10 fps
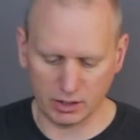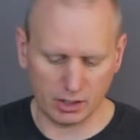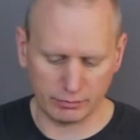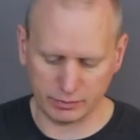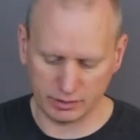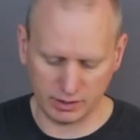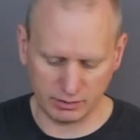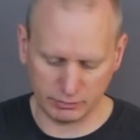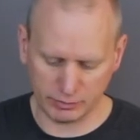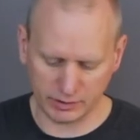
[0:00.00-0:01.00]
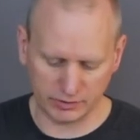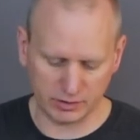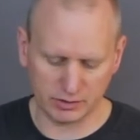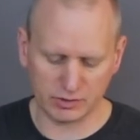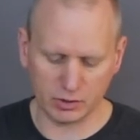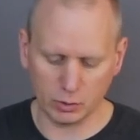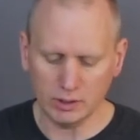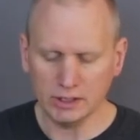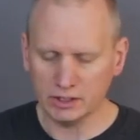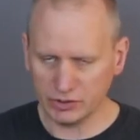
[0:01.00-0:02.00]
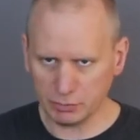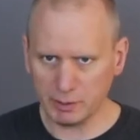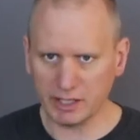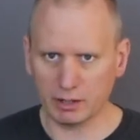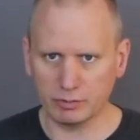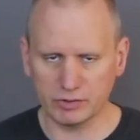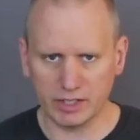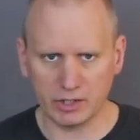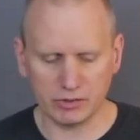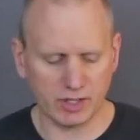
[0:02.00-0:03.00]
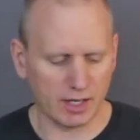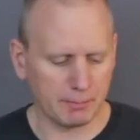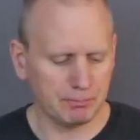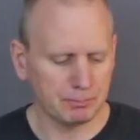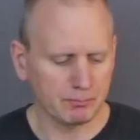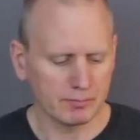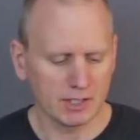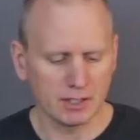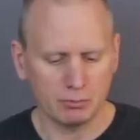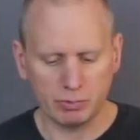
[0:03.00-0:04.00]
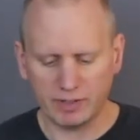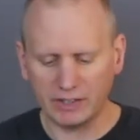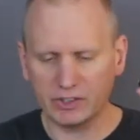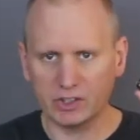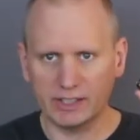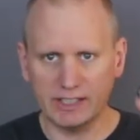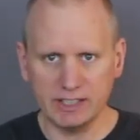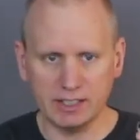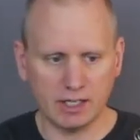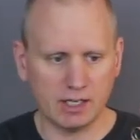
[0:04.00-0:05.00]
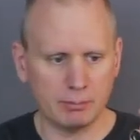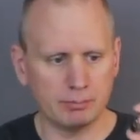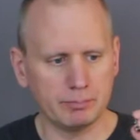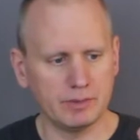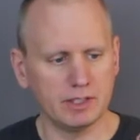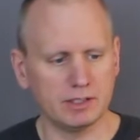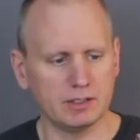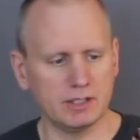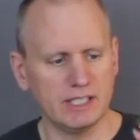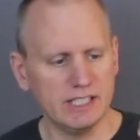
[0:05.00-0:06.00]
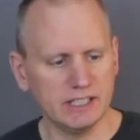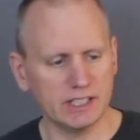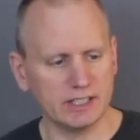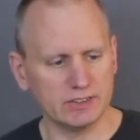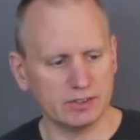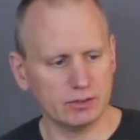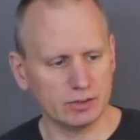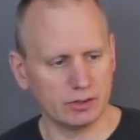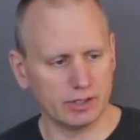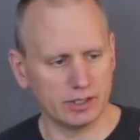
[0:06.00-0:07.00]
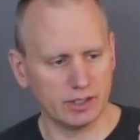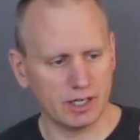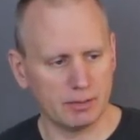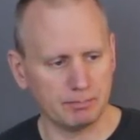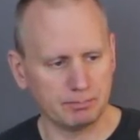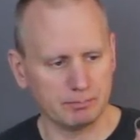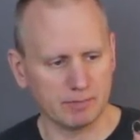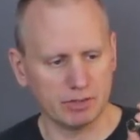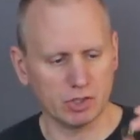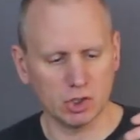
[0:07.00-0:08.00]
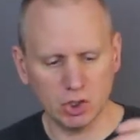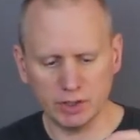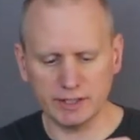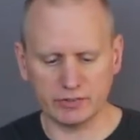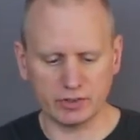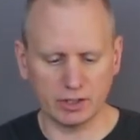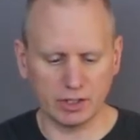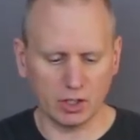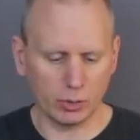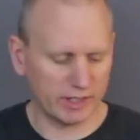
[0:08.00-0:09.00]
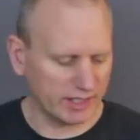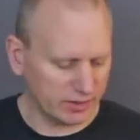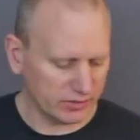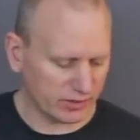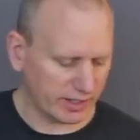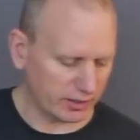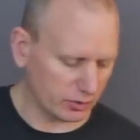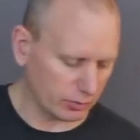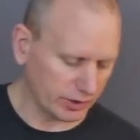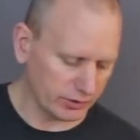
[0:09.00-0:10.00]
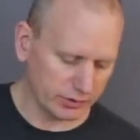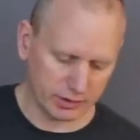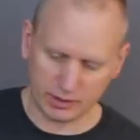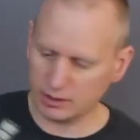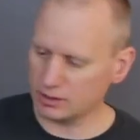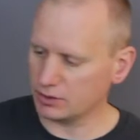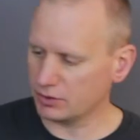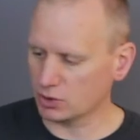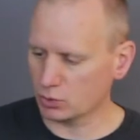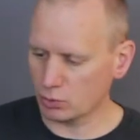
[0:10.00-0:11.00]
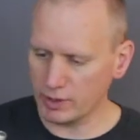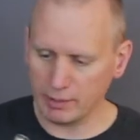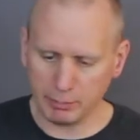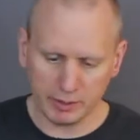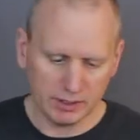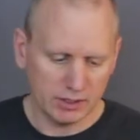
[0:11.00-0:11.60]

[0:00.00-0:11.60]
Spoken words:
off and fix it. So just be careful, take your time. We've got the inlet, or the hood that's going to go inside of the grip.